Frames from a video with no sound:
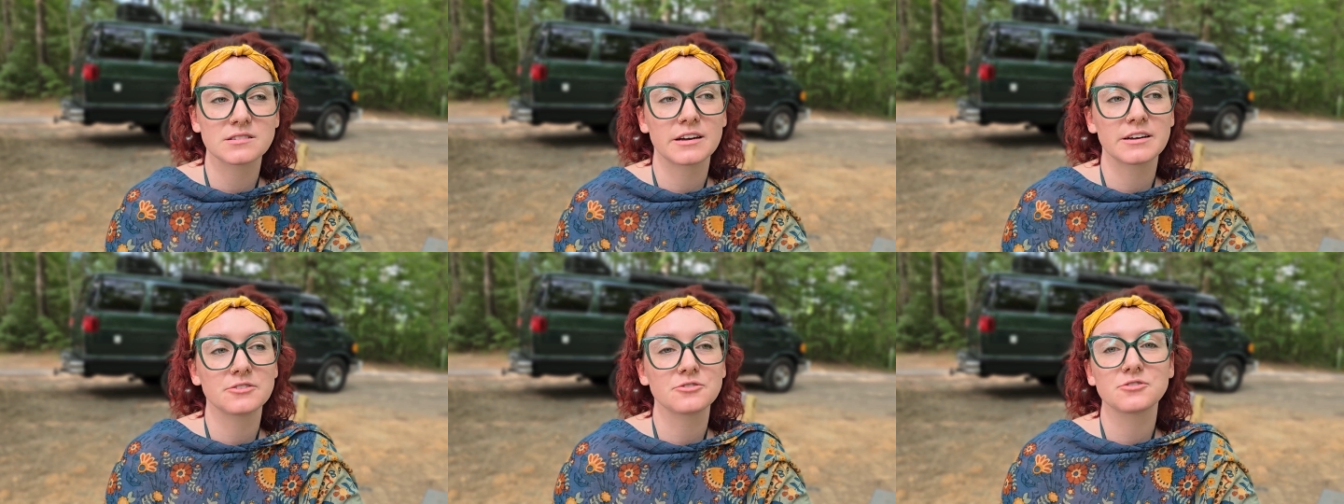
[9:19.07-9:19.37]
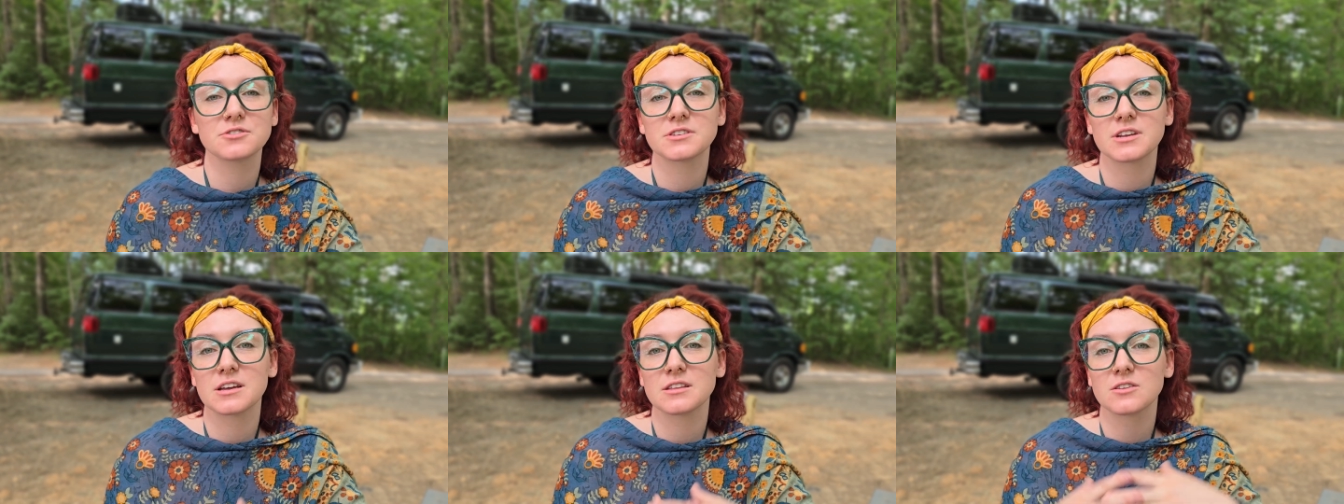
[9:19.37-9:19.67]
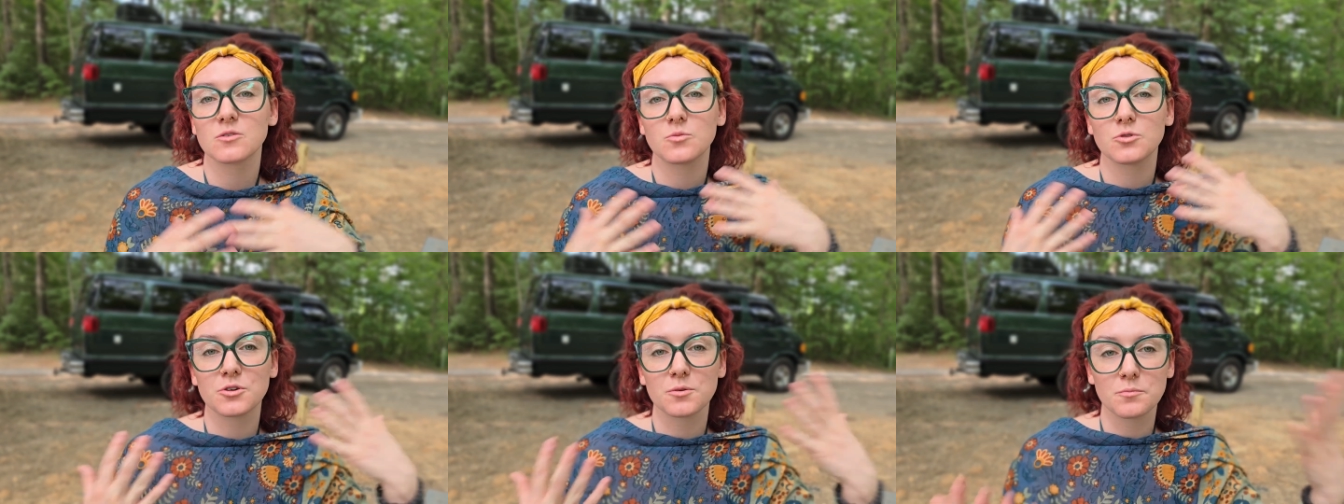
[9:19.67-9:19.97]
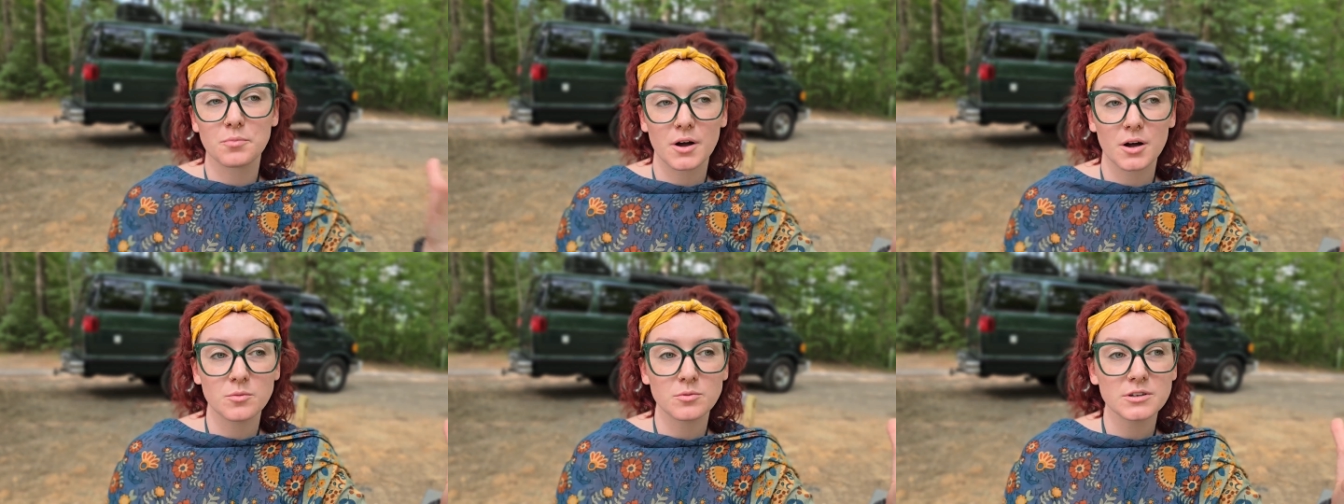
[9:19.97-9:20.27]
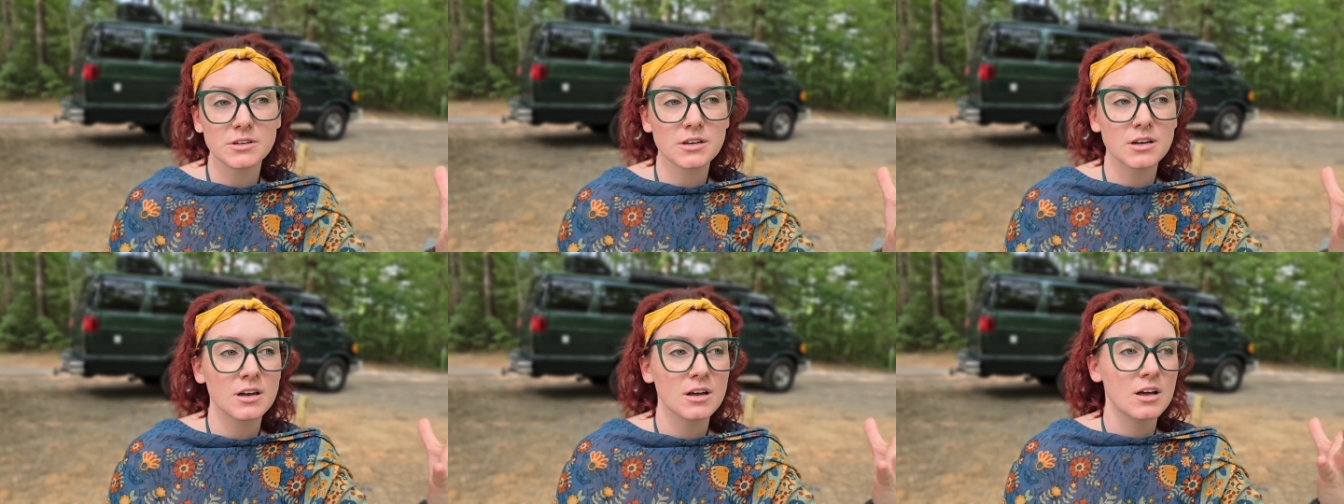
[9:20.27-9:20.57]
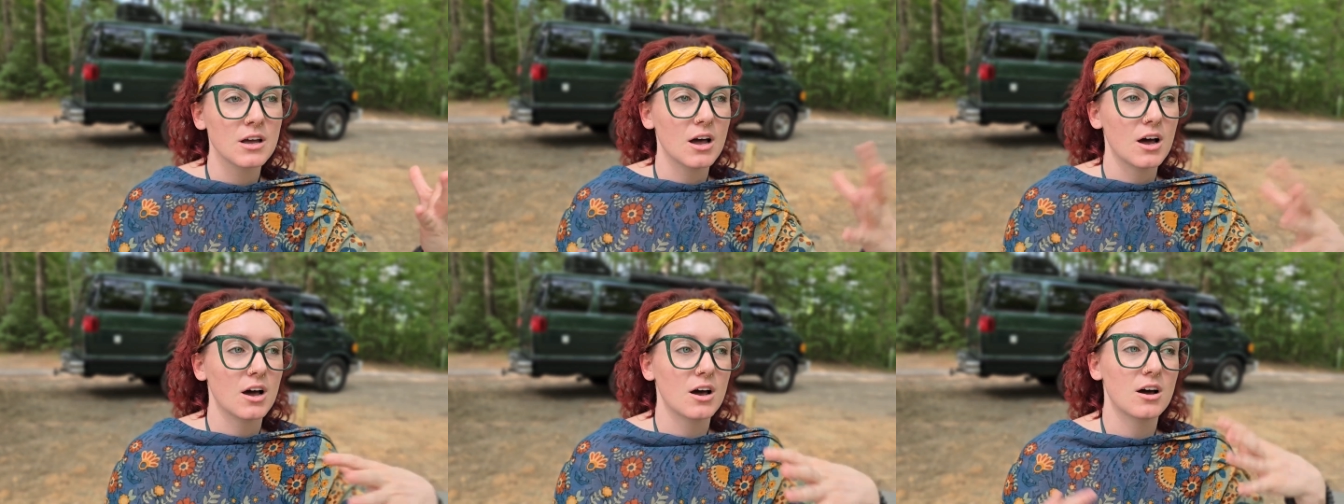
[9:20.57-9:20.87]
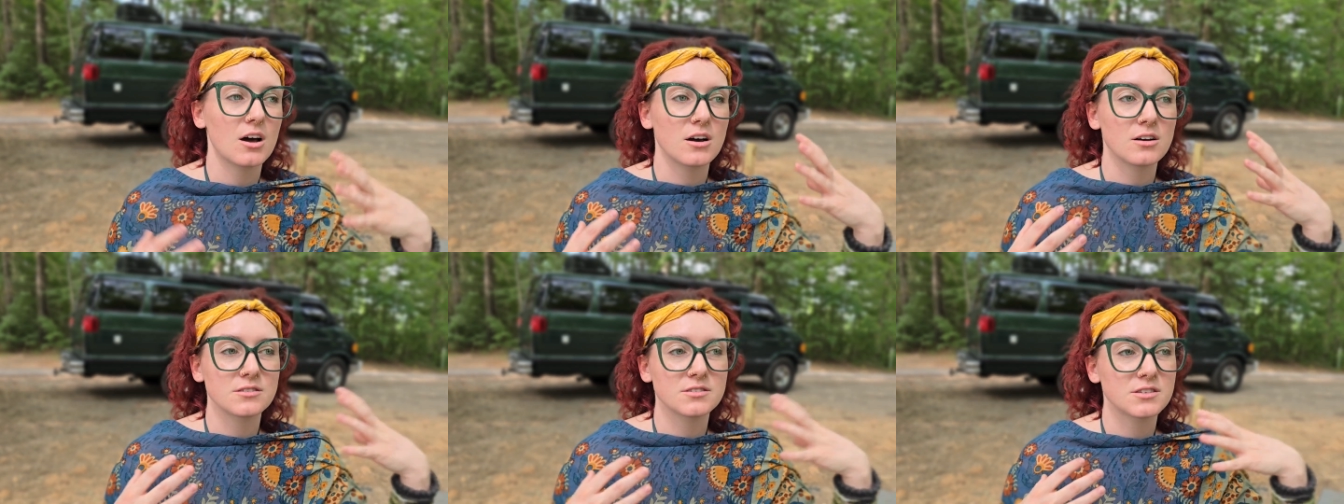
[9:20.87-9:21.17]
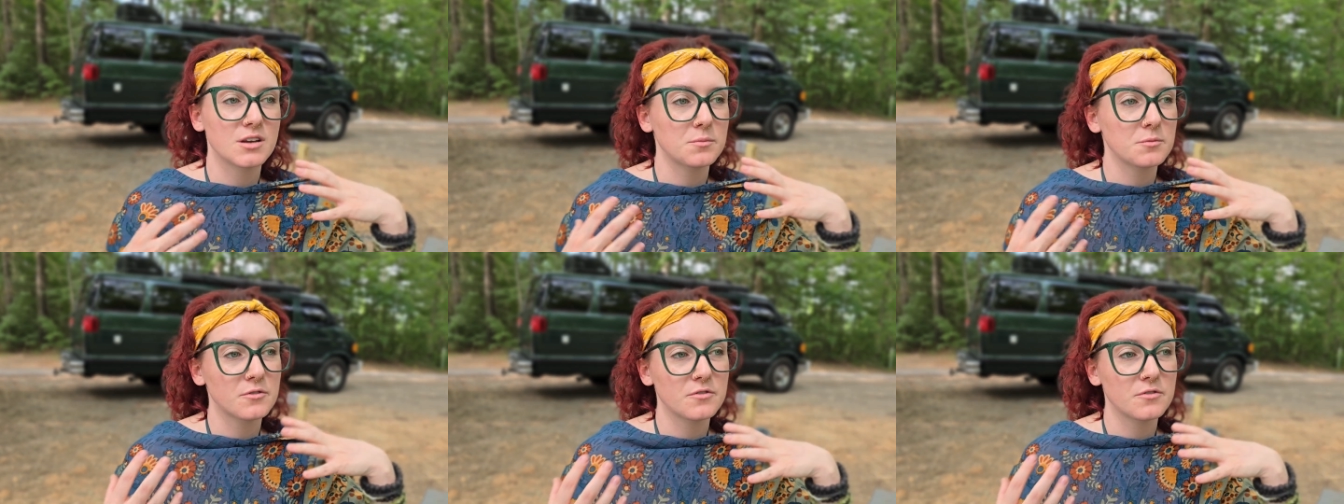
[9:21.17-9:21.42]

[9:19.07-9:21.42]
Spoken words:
I understand that we're in public. Some